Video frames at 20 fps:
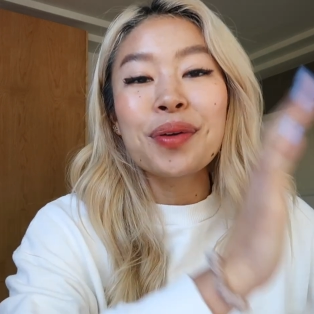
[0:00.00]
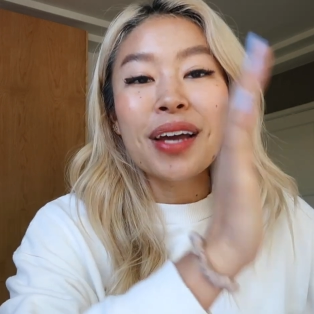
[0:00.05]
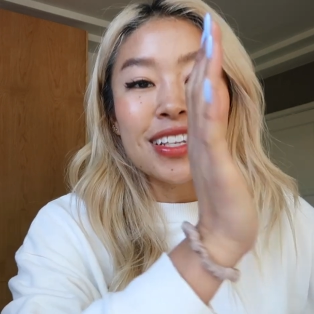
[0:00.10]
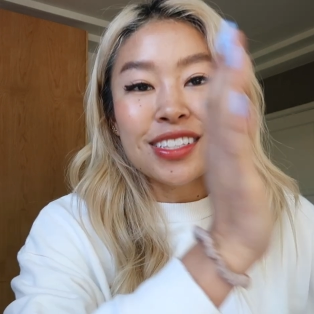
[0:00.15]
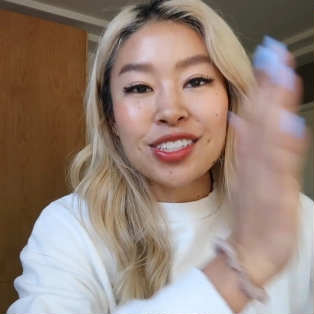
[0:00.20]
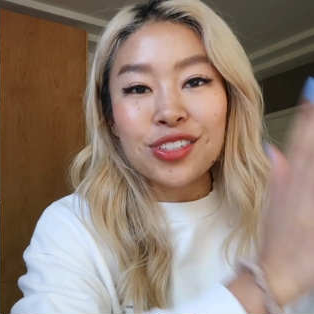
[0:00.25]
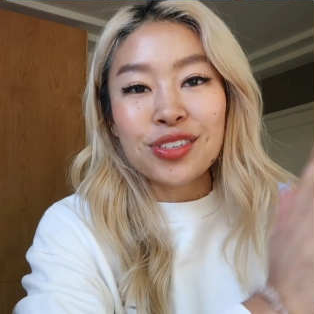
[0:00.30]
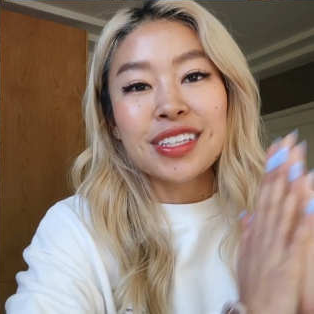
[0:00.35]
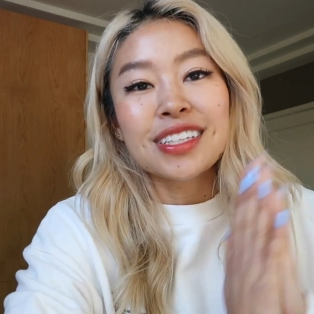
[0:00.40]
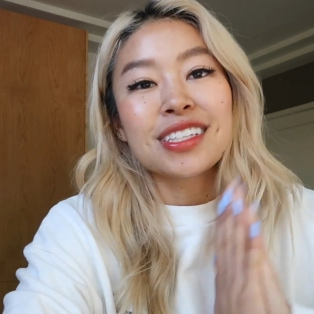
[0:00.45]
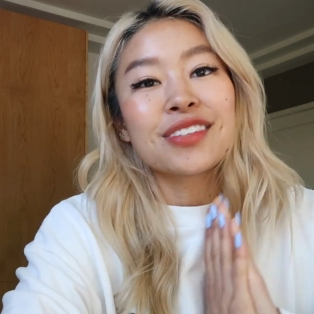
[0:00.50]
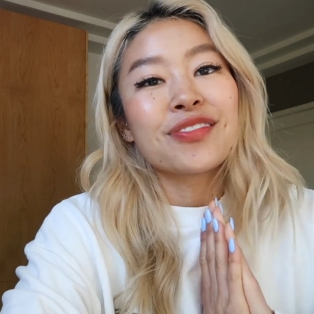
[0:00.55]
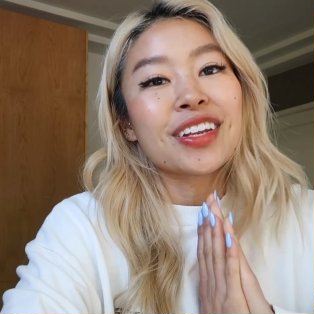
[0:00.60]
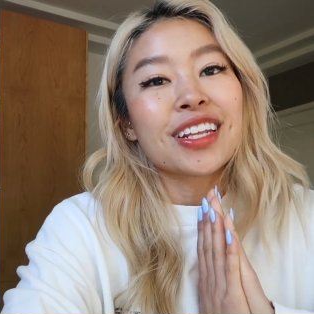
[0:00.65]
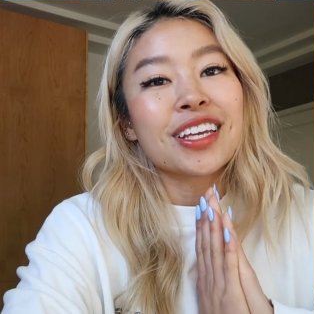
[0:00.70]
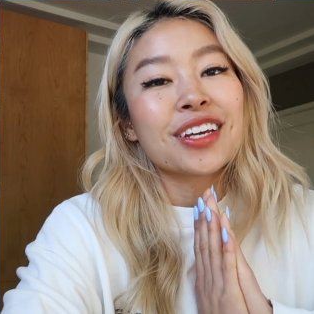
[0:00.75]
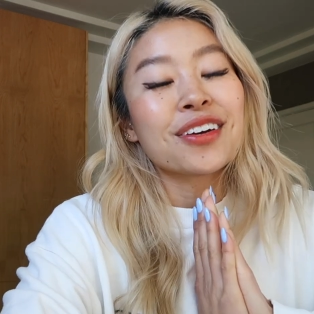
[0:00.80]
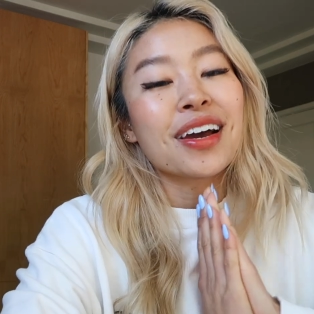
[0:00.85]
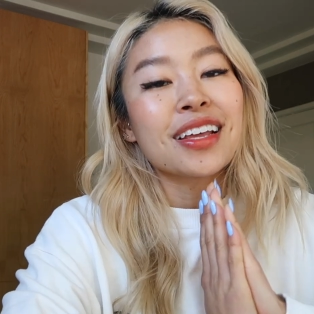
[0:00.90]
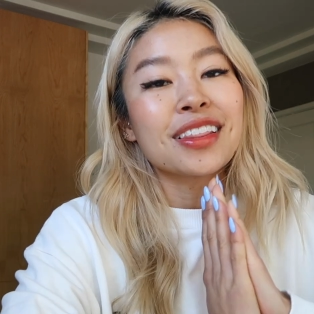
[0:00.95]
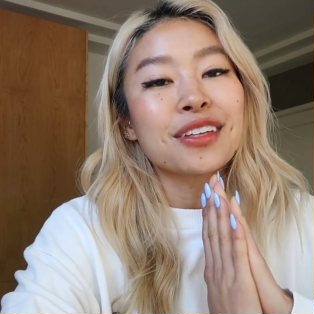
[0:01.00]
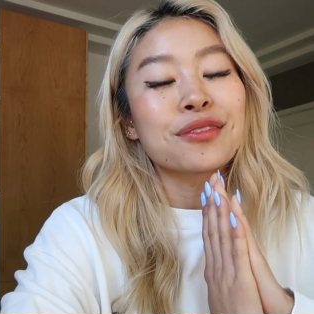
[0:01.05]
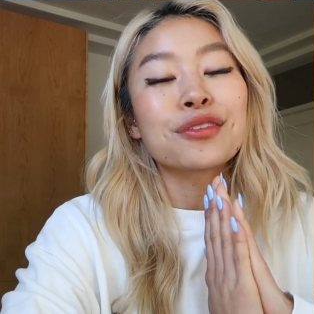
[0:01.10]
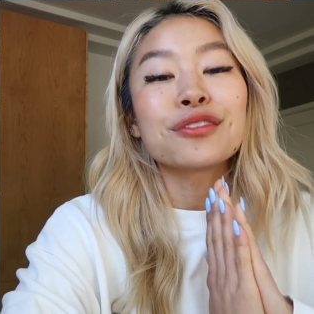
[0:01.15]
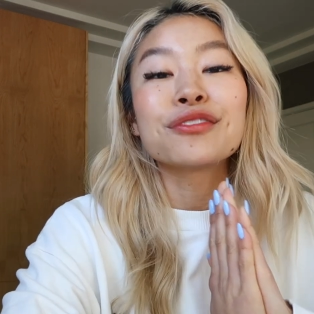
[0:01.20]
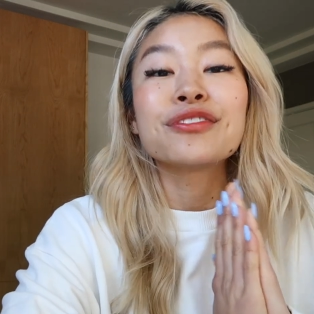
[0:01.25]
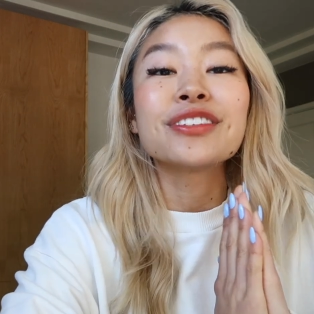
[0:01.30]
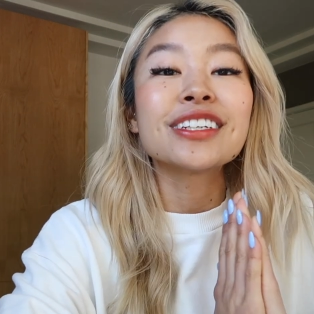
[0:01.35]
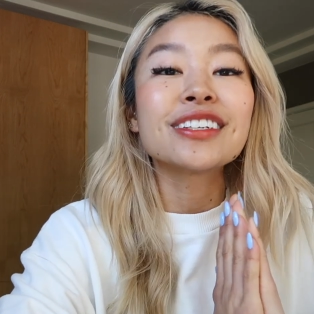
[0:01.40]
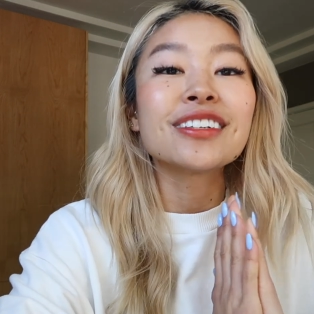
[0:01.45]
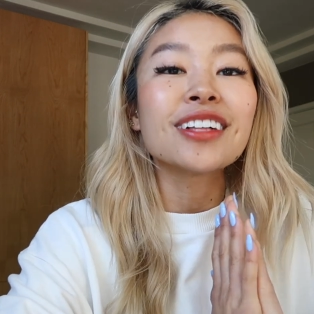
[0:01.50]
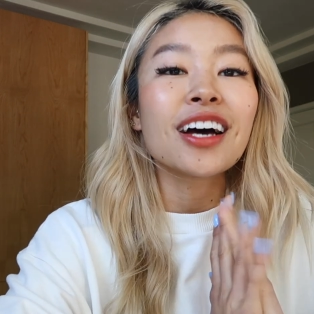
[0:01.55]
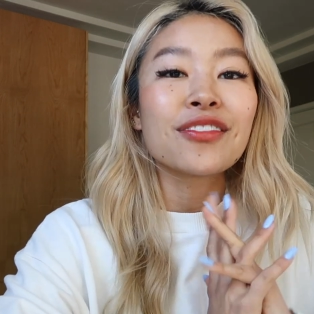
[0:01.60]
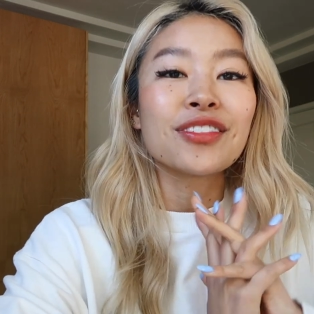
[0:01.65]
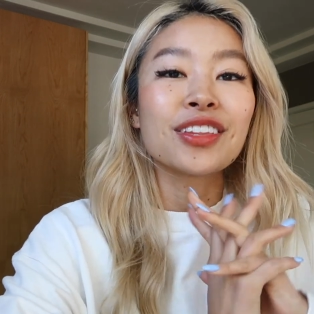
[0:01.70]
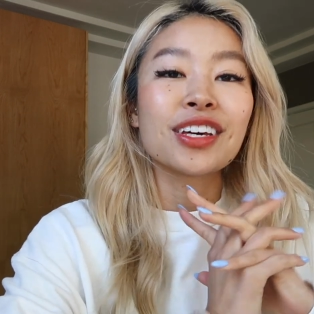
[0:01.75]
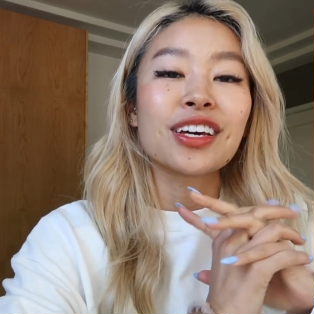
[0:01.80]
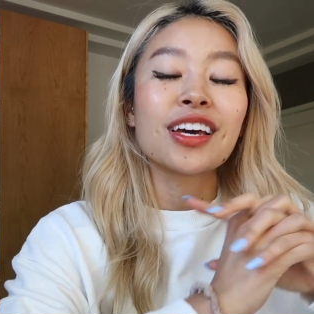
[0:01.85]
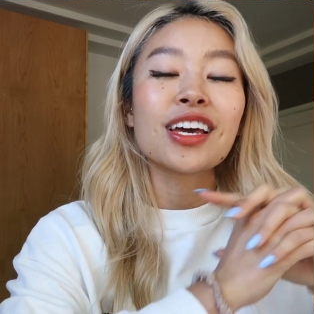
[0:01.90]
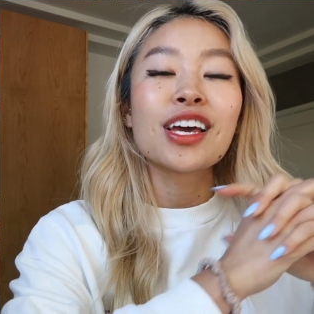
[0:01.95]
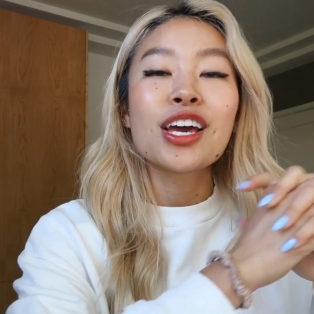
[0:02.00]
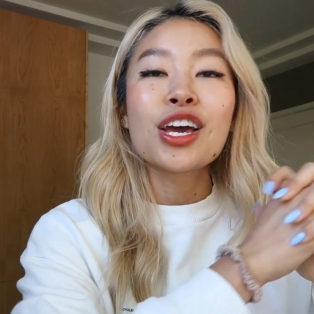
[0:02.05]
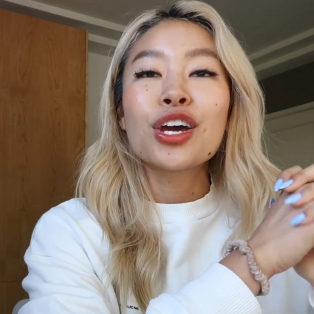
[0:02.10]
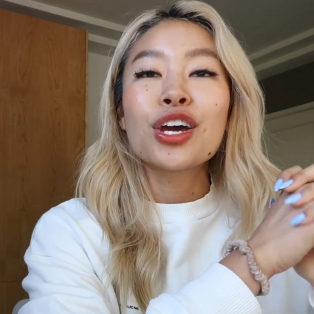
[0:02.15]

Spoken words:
you guys enjoyed this video and the reveal of the